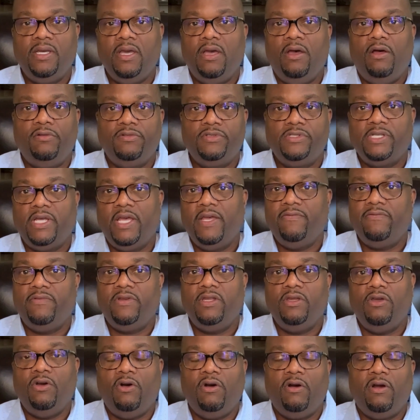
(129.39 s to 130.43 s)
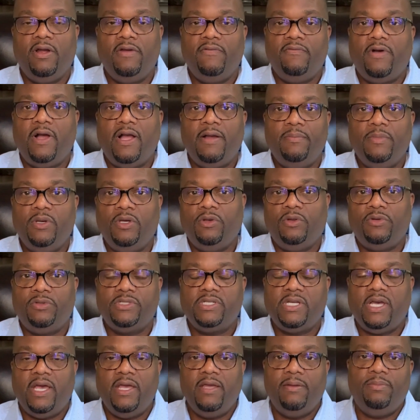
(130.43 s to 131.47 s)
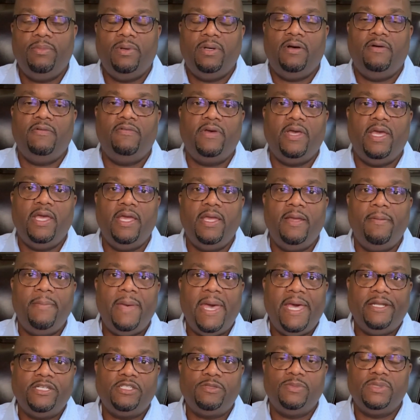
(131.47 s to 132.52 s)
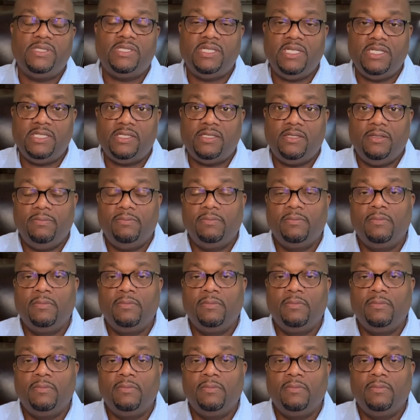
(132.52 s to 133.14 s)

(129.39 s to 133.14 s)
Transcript: health, safety, or environmental type of a management system.